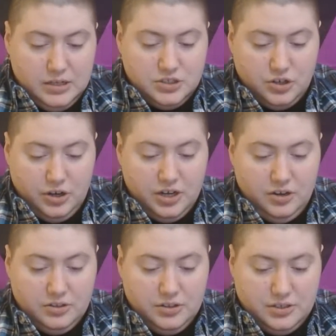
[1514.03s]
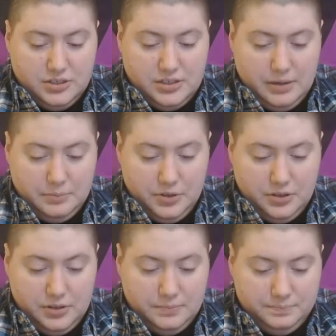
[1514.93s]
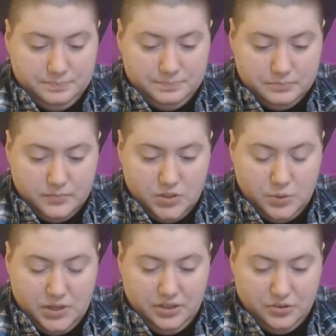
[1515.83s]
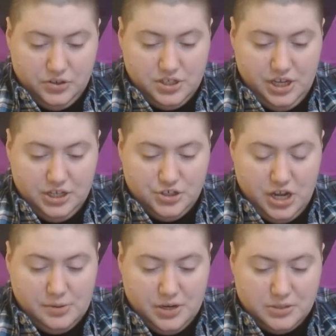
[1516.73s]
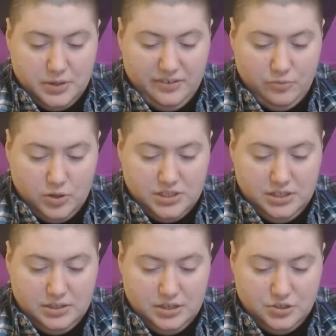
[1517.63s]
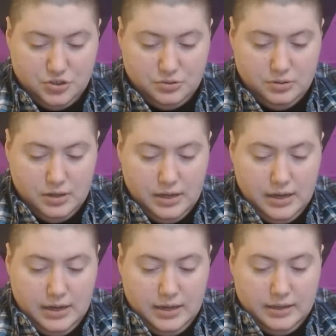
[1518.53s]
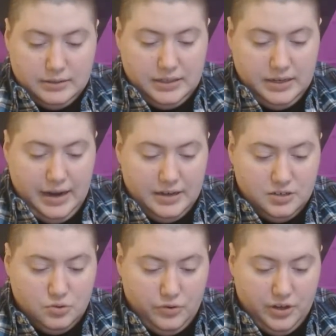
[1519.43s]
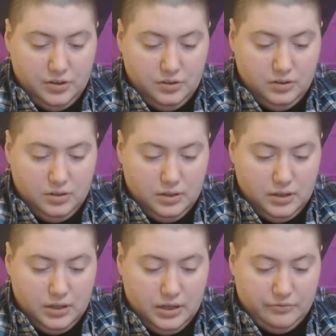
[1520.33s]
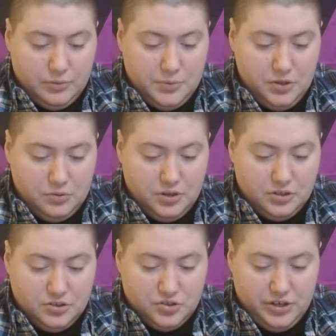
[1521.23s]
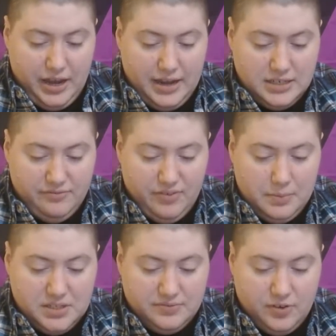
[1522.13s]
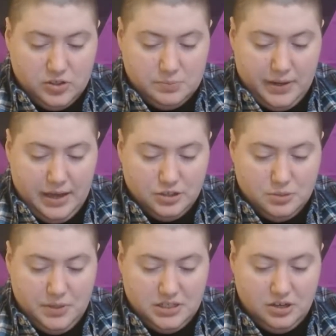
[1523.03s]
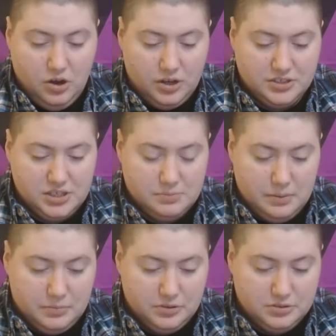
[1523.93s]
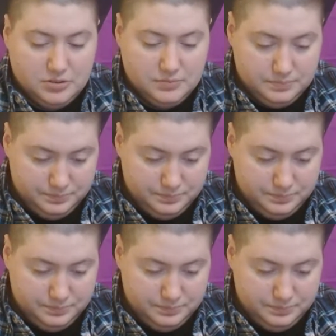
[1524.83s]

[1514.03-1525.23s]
started on the December 2013 January 2014 issue that an editorial of rebuke concerning anti feminist votes by LGBT caucus's members.